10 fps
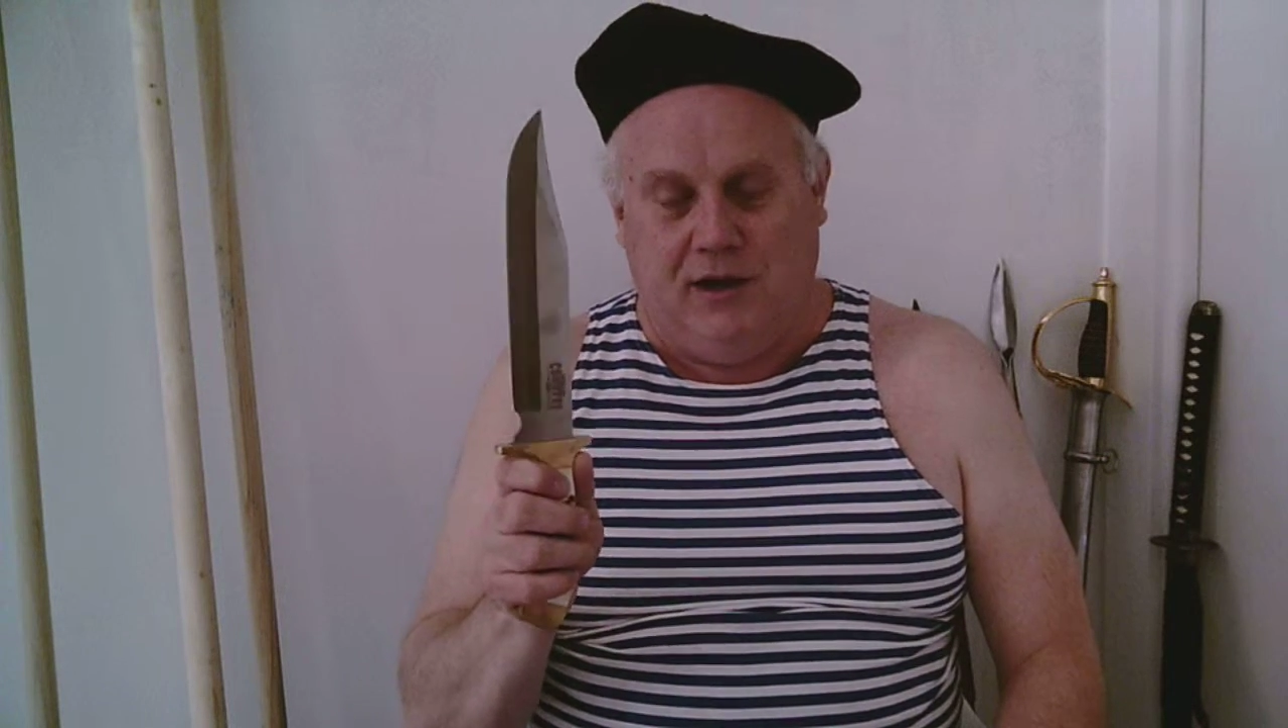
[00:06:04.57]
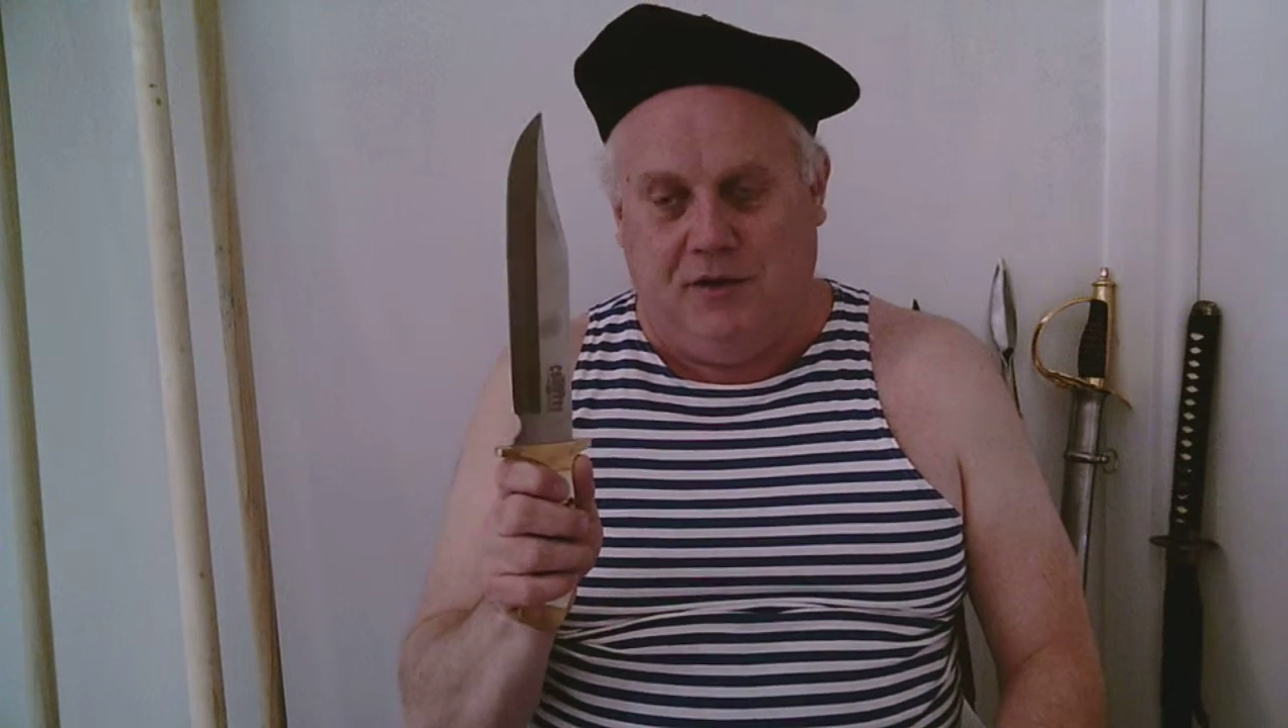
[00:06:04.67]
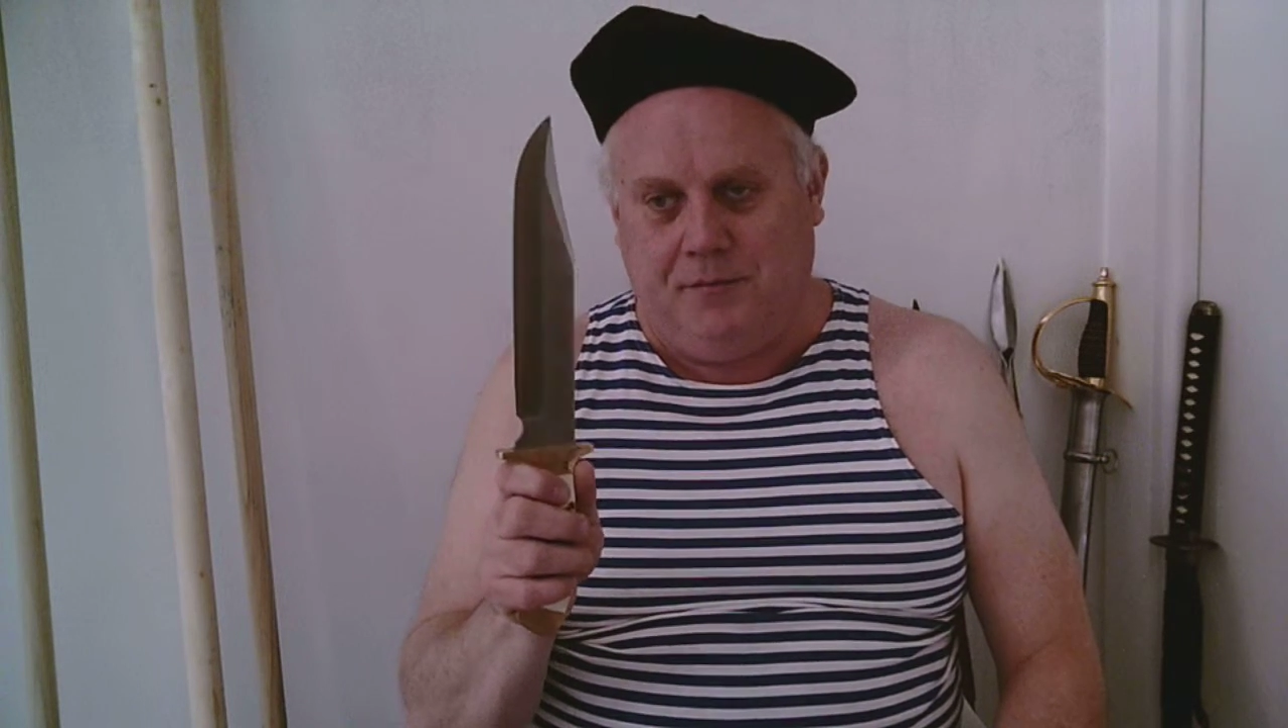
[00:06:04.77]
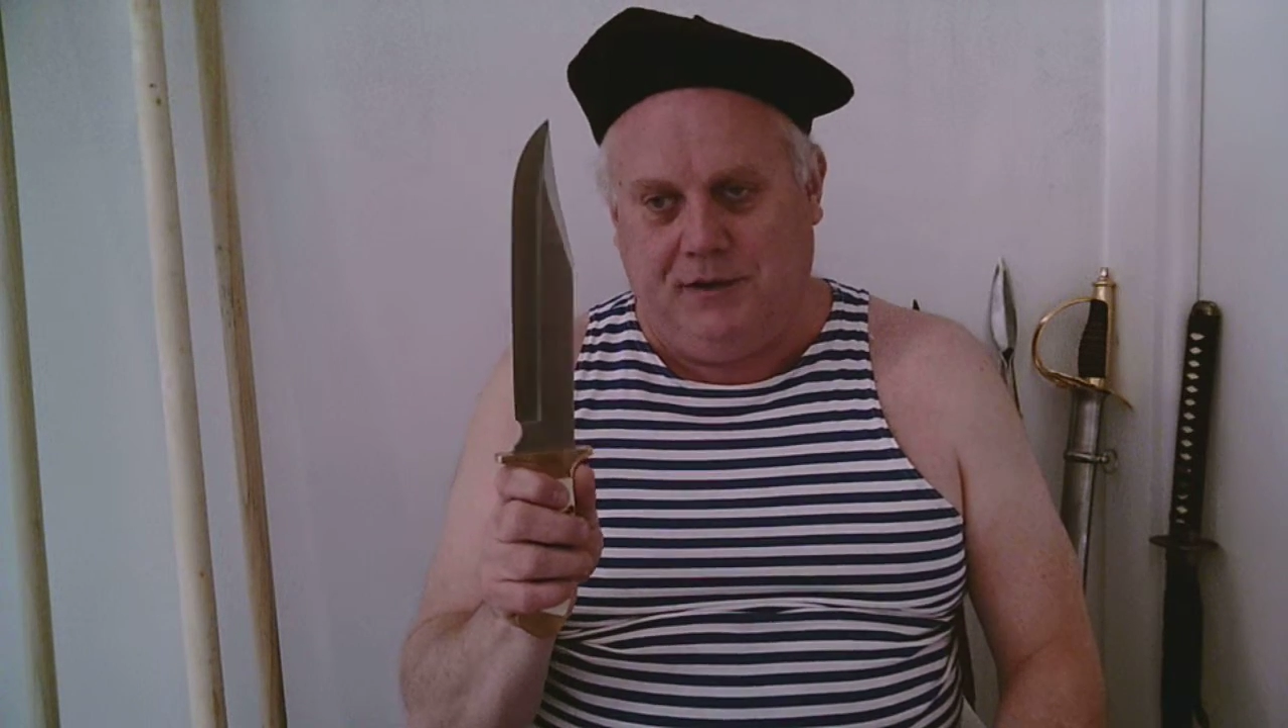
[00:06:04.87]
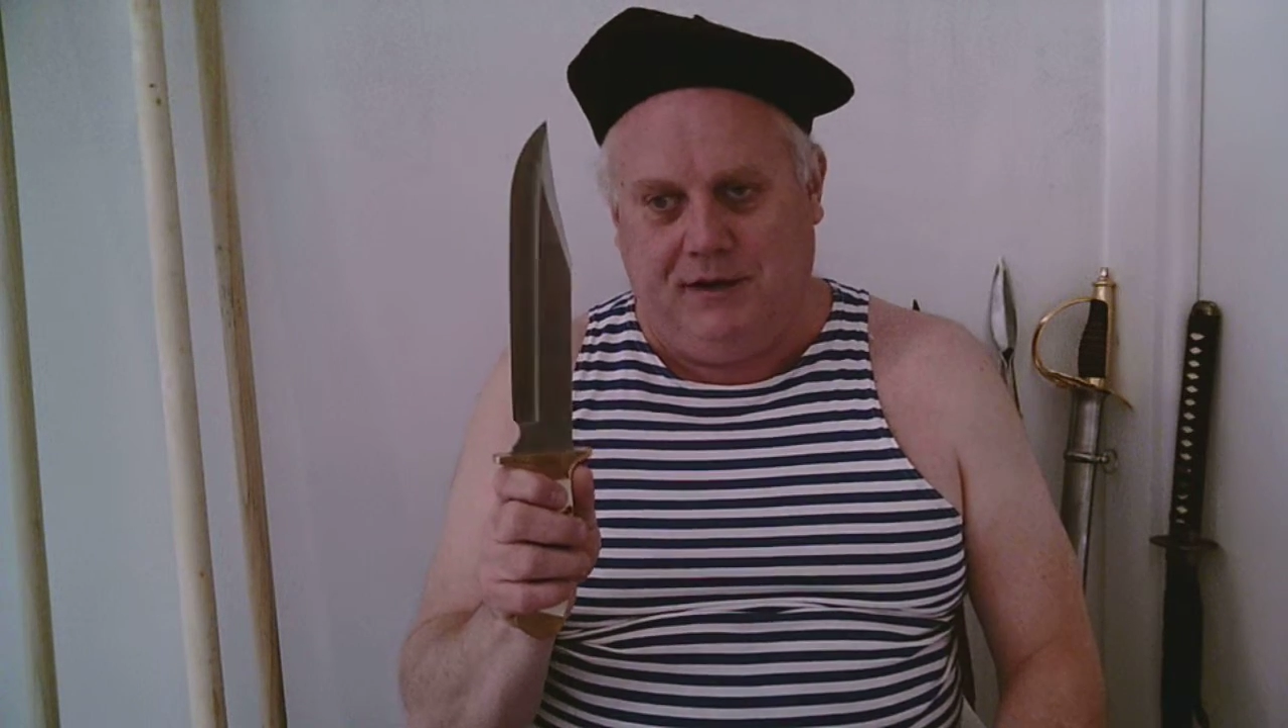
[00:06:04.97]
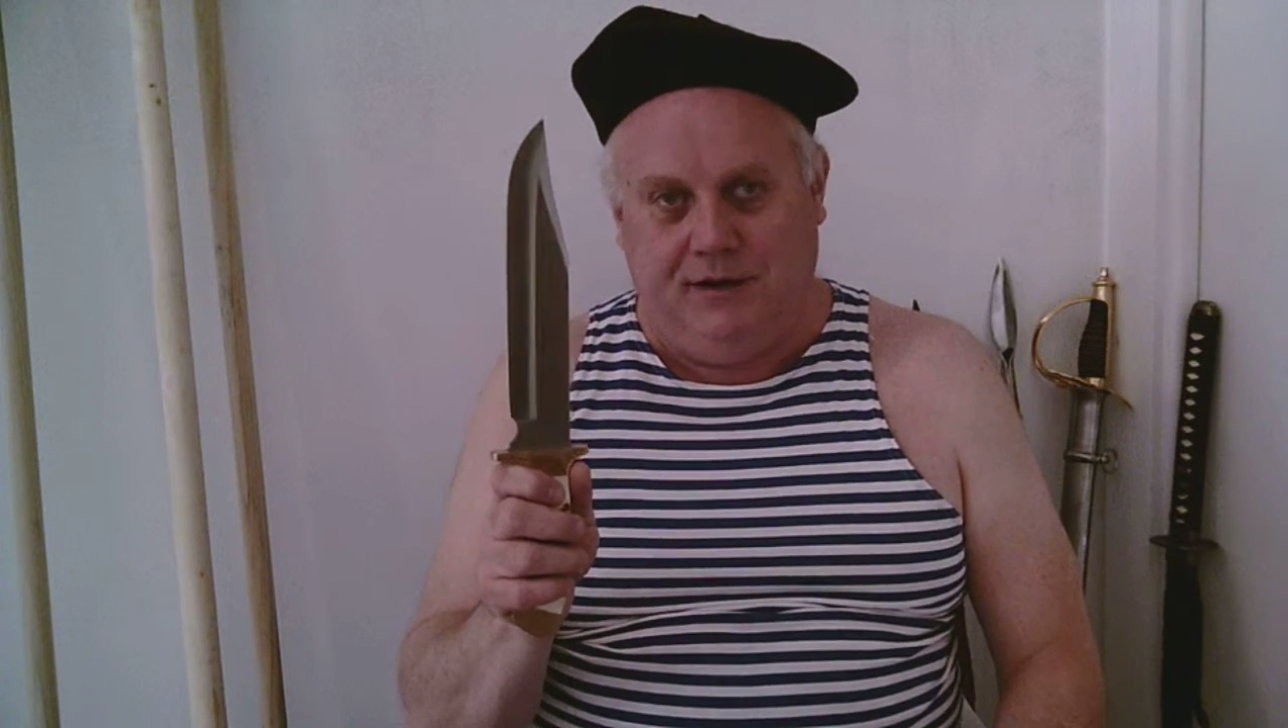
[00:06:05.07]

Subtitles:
around.